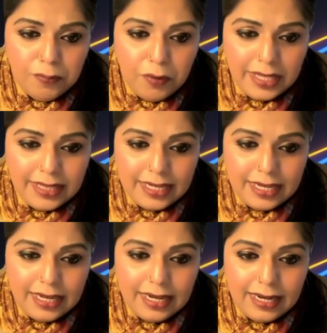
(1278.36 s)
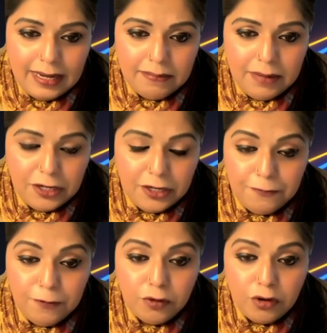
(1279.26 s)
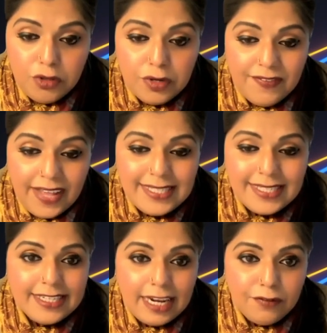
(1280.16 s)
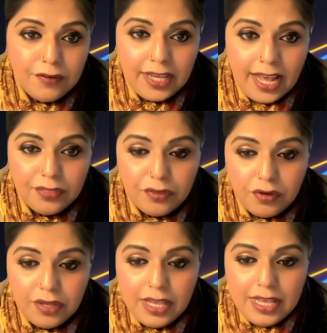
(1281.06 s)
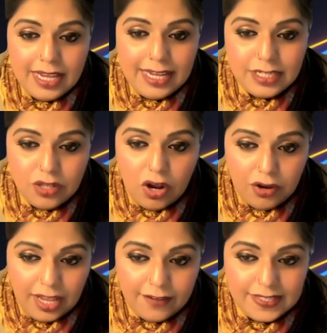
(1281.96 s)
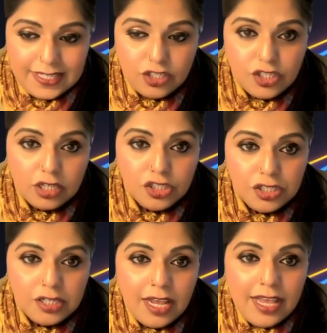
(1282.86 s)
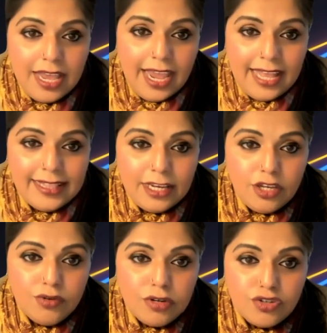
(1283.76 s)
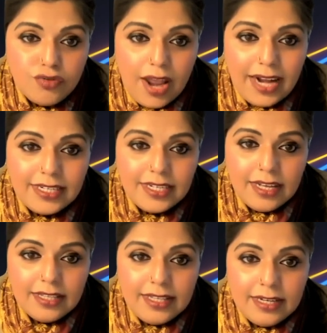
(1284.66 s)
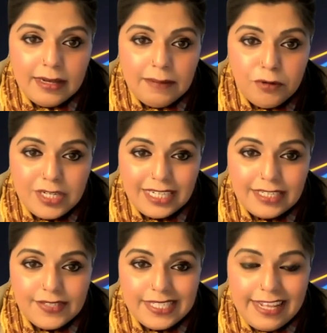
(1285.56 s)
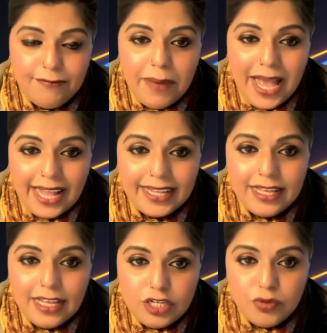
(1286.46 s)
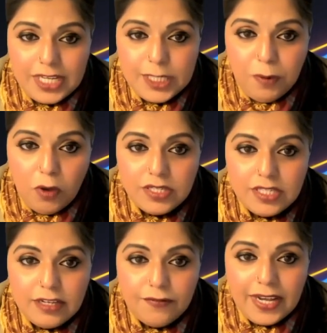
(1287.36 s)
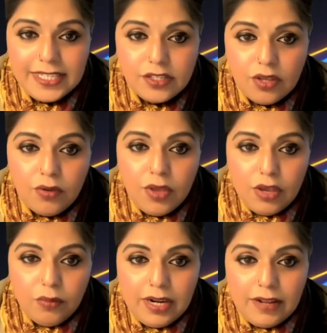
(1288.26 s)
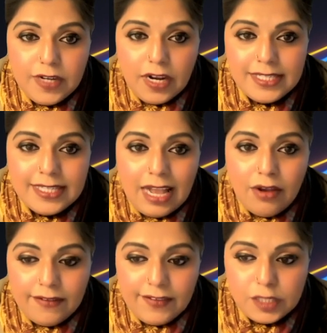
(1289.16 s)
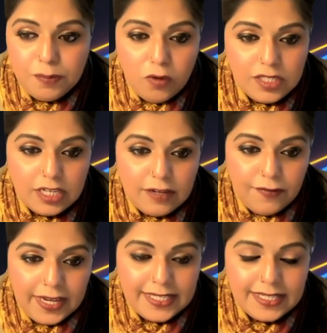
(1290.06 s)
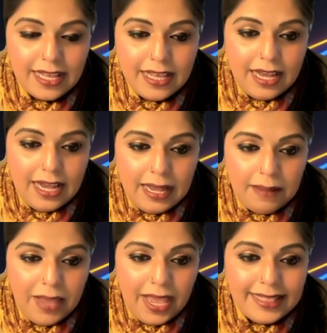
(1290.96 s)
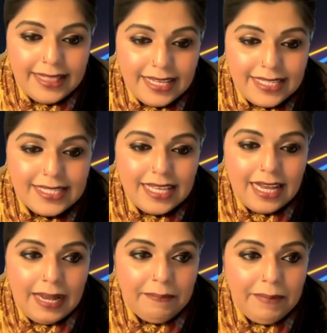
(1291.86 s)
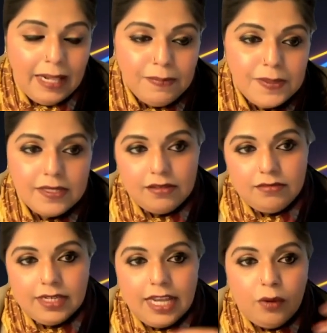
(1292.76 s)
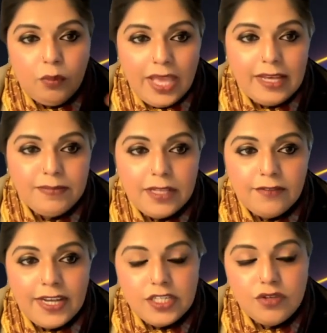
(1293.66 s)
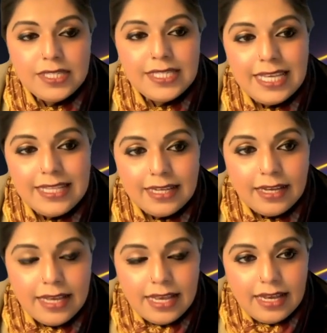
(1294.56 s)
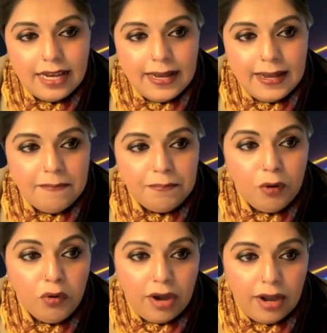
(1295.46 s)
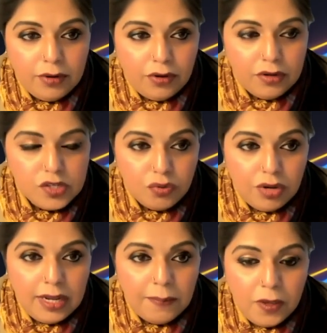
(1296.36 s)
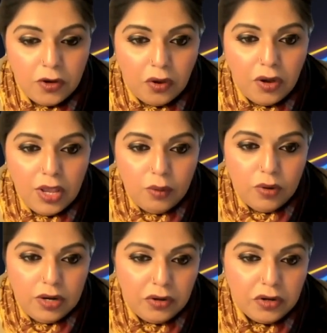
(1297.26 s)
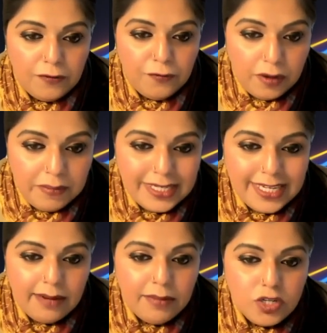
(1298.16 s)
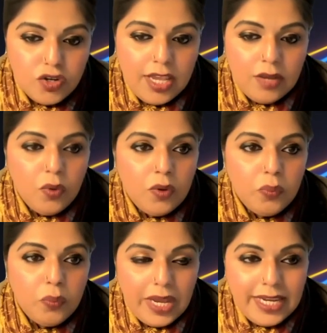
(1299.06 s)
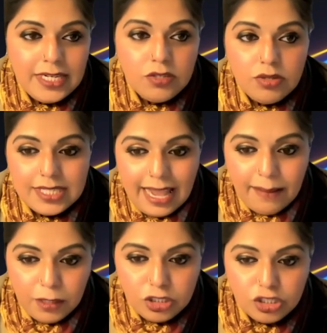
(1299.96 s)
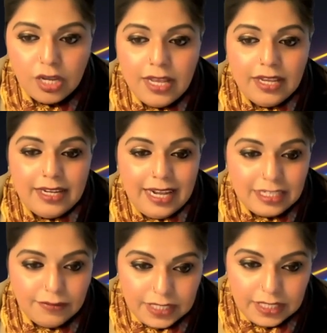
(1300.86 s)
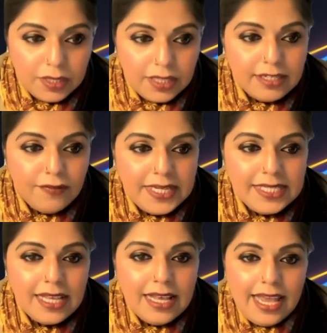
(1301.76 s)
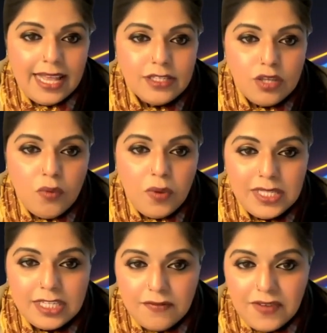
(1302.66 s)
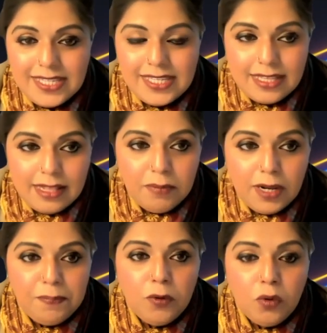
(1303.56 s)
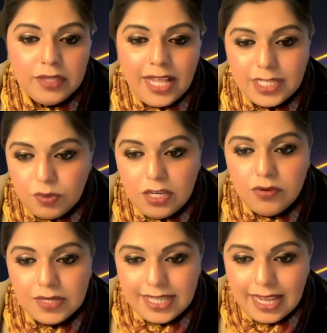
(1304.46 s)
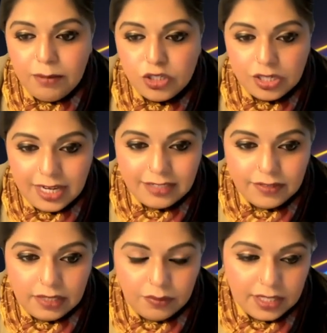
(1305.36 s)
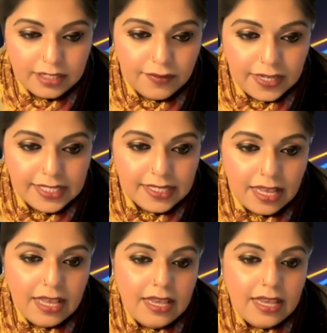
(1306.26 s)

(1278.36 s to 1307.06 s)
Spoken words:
you bring the under fluoro, you advance the delivery catheter into the RAIVC junction, and then you retract the protective sleeve back to expose the device. So what I've done is now I've exposed the device, and this helps kind of wake up the device. You can see the programmer screen up here. We're confirming telemetry and we're waiting to establish connectivity with the device. And so once the device is in the blood pool, that's when you establish connectivity with the device.